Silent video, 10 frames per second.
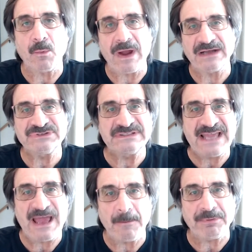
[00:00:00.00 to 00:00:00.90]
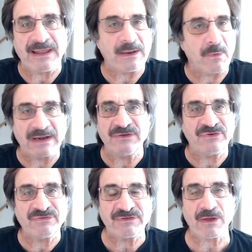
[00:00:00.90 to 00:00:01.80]
Why did you downplay it? Why didn't
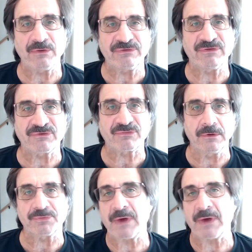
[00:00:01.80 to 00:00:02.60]
you just tell us the truth?